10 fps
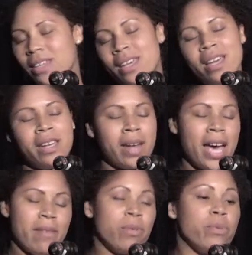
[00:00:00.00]
and I
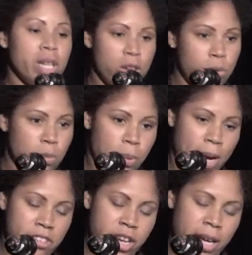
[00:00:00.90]
have a really cool
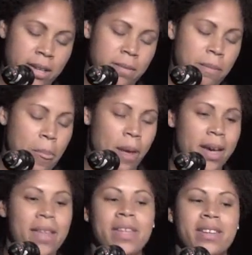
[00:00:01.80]
project
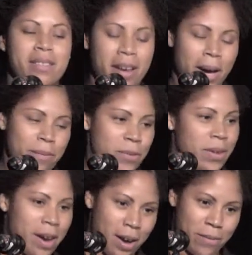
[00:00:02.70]
and then it's time for the
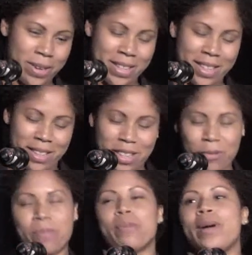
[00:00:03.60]
conference. So
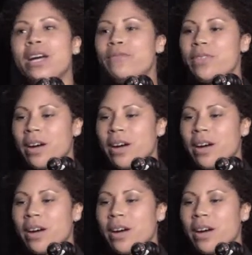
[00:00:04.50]
we're preparing for the